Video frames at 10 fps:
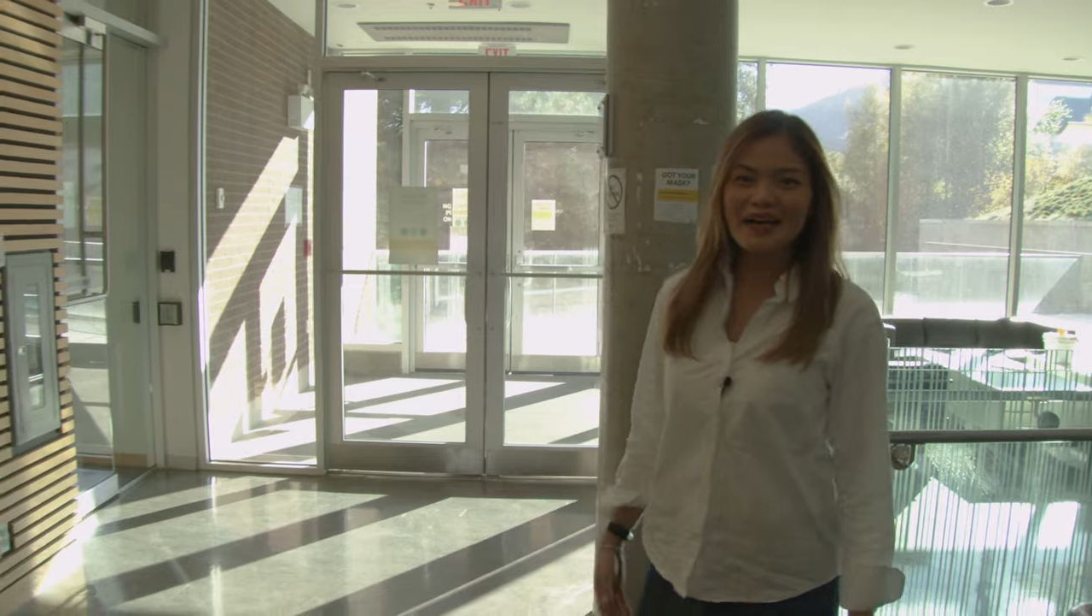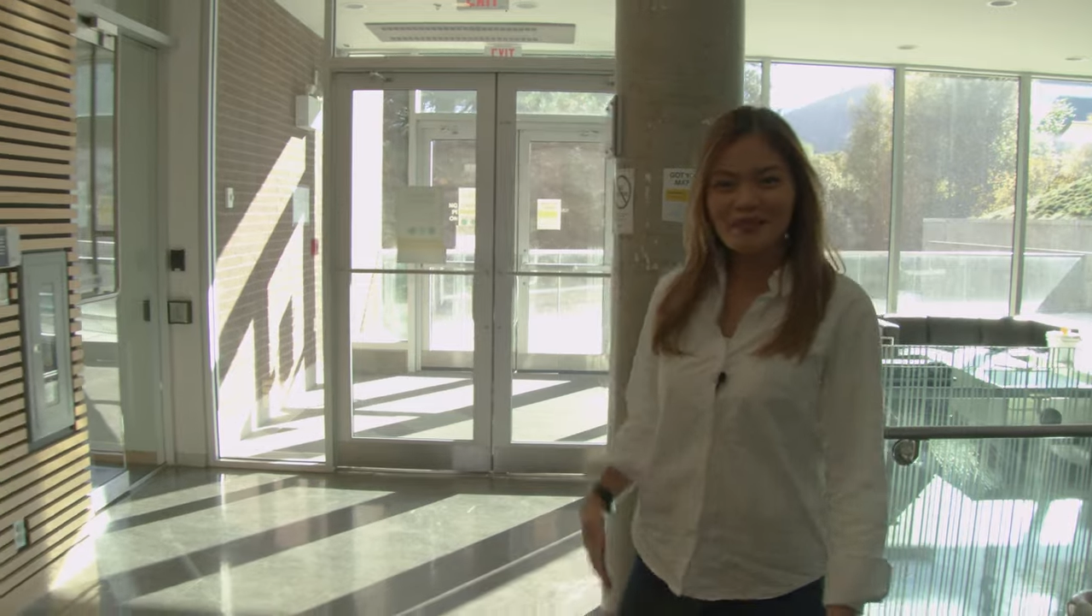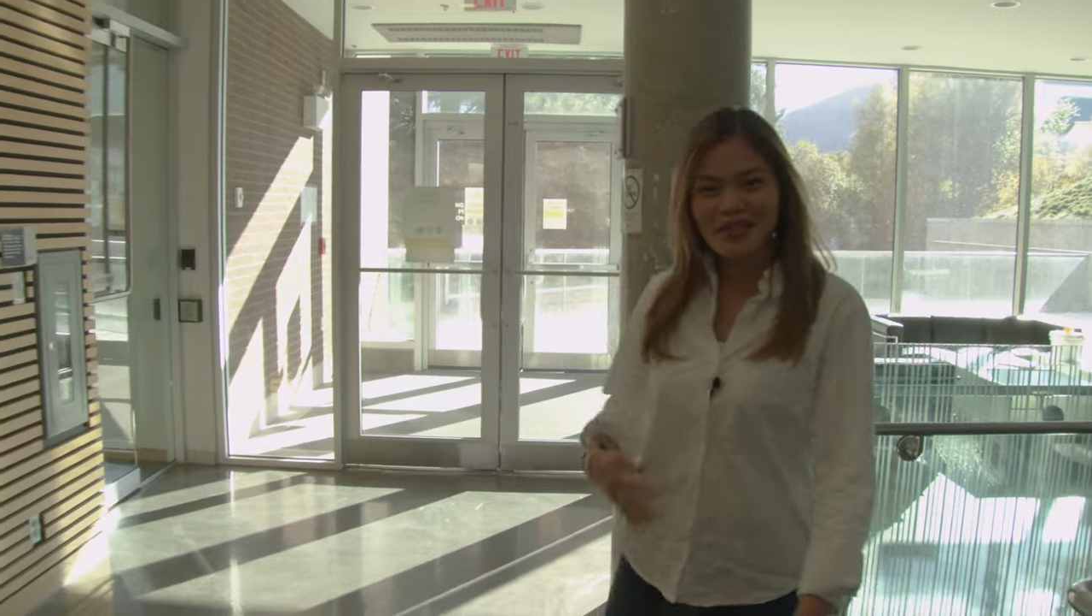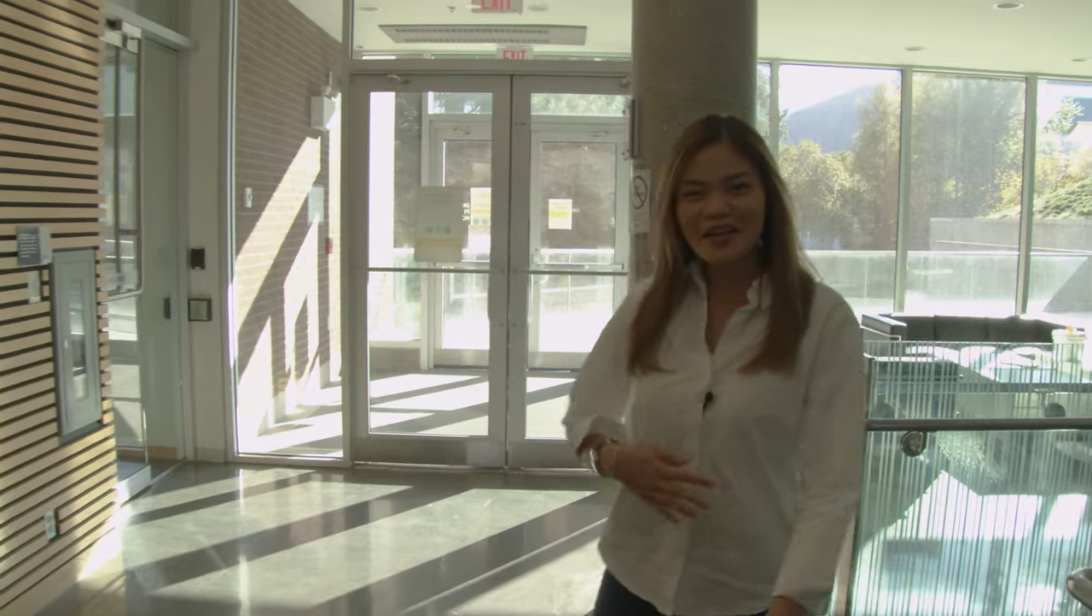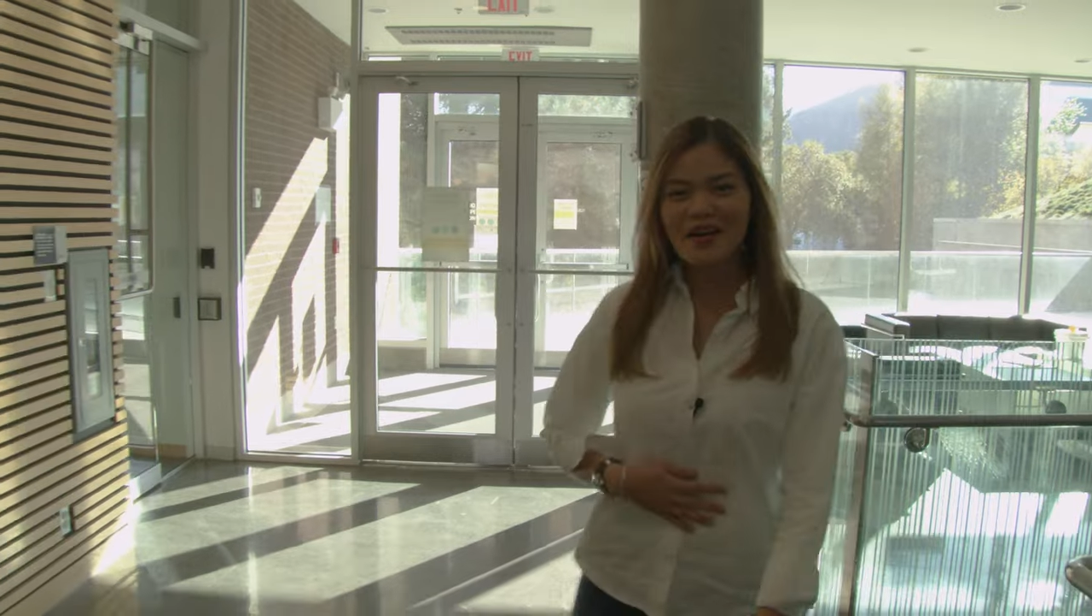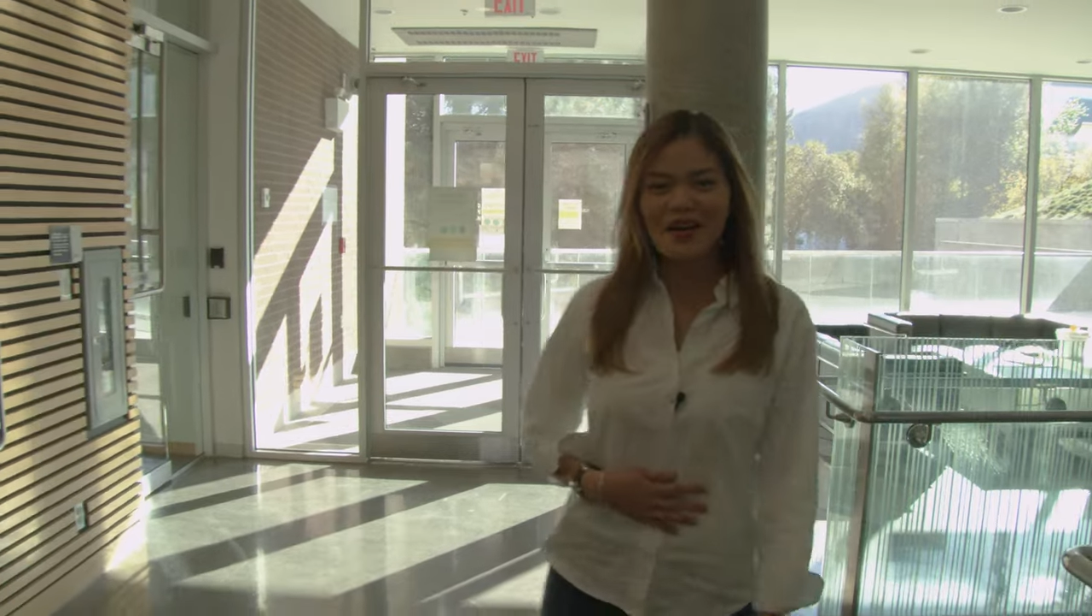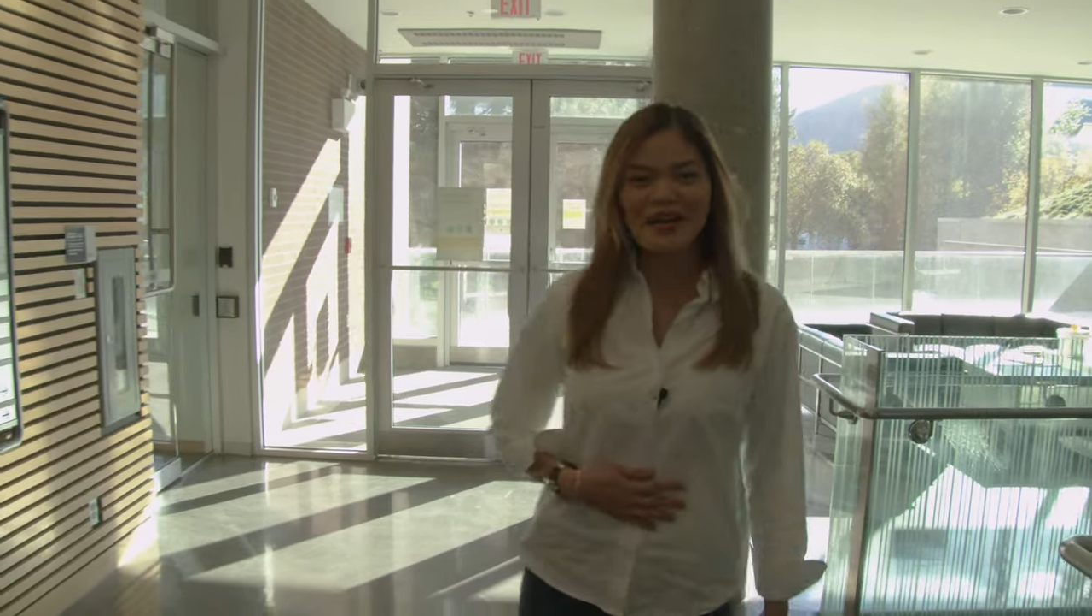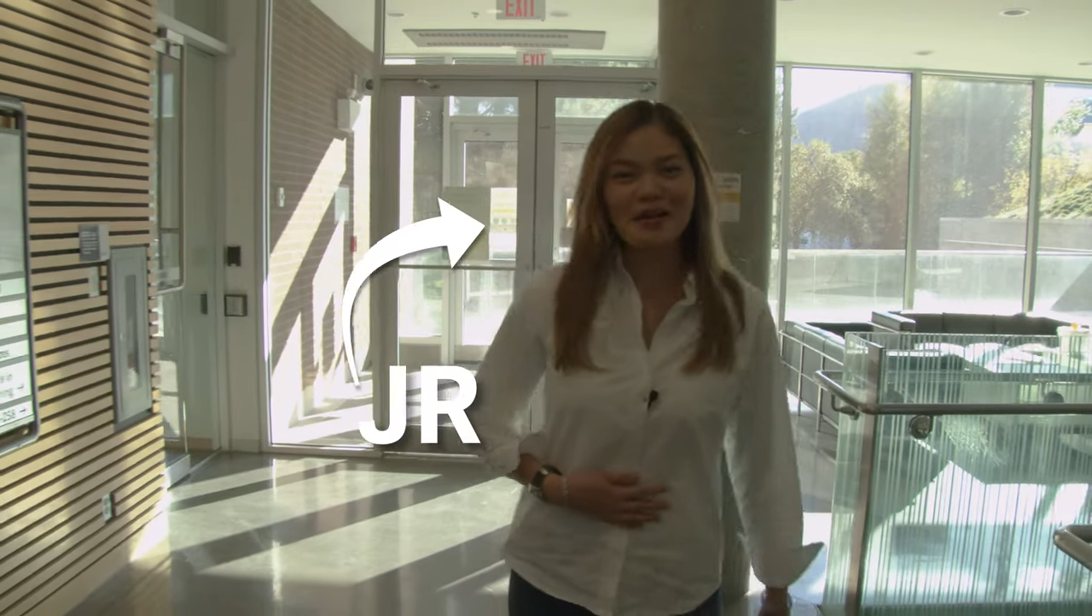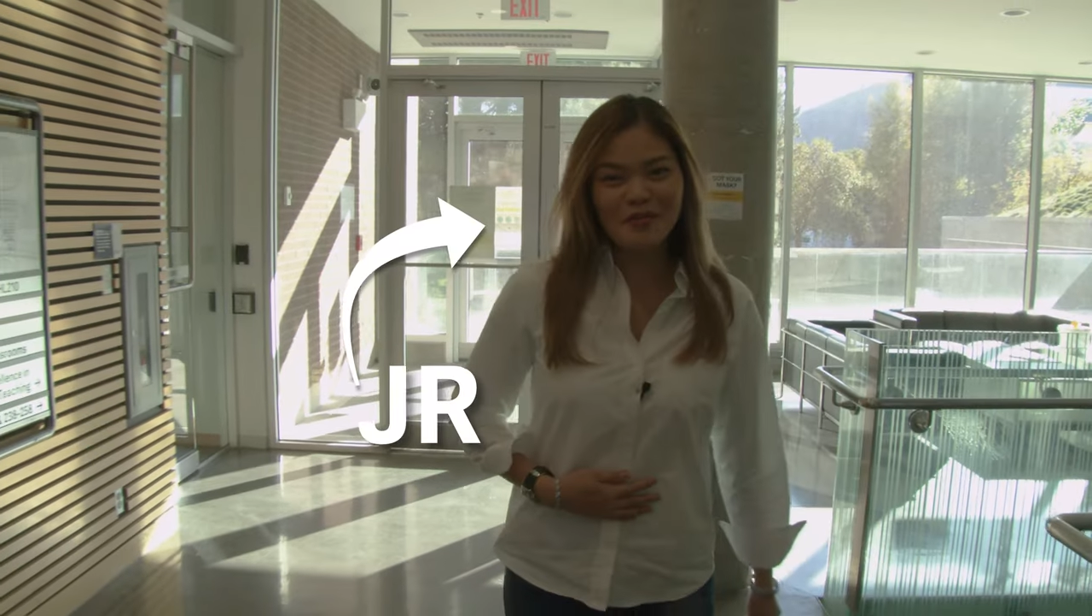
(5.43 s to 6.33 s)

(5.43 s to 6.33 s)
I'm JR.